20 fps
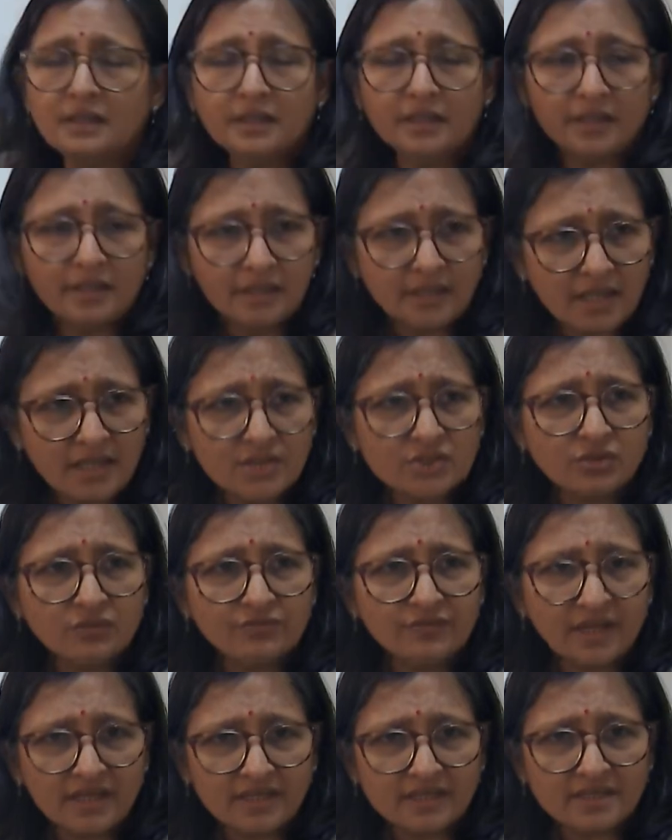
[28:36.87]
in case of
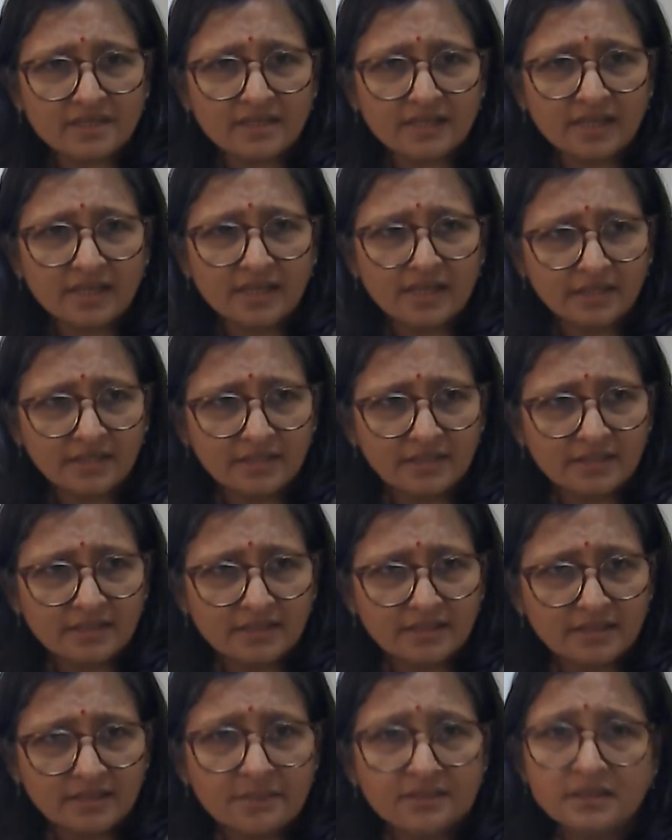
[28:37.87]
textile
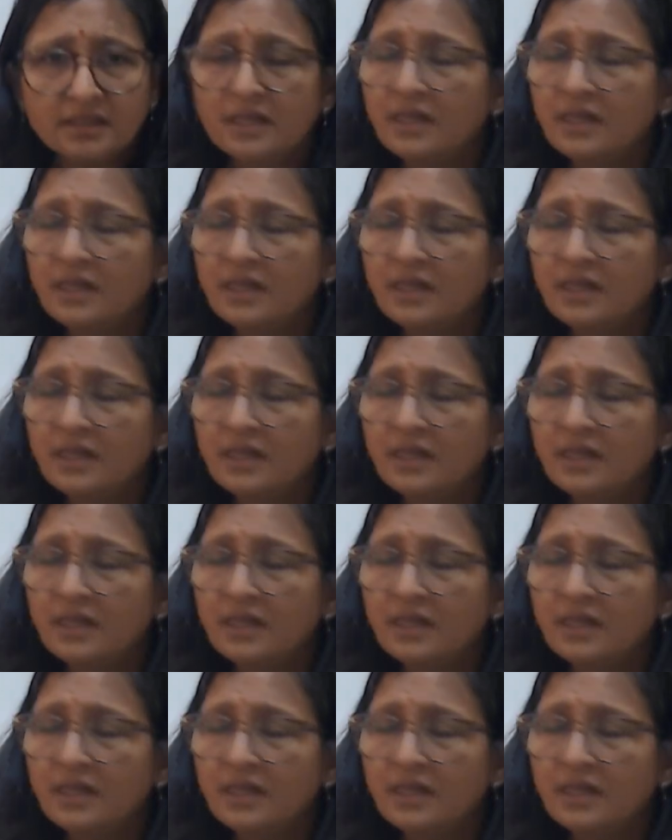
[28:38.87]
industries,